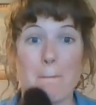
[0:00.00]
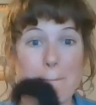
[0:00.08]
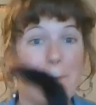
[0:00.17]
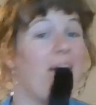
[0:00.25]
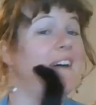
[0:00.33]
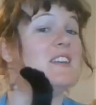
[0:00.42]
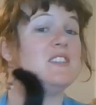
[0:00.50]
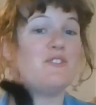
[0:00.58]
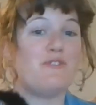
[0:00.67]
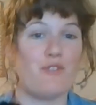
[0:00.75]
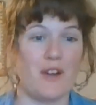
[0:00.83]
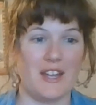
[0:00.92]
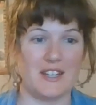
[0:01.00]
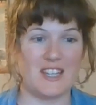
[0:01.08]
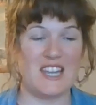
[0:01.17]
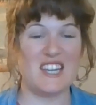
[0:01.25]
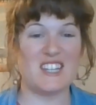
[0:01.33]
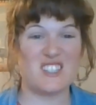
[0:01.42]
best friend.
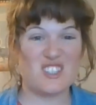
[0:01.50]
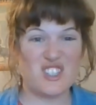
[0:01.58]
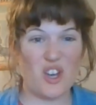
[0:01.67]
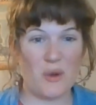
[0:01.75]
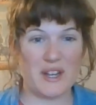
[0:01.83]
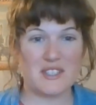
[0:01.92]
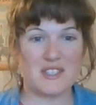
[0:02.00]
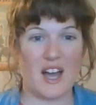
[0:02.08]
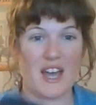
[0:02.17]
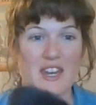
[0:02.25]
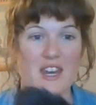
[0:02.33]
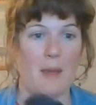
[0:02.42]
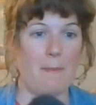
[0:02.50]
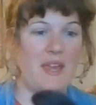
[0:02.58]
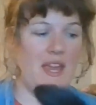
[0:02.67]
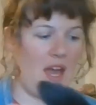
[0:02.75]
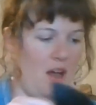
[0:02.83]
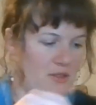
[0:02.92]
He gets so excited and
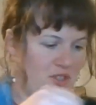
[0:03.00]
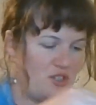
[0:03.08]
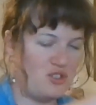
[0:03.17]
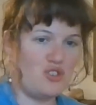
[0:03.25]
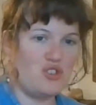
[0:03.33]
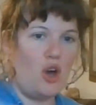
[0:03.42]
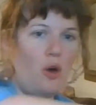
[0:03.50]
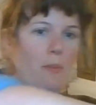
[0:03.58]
meows so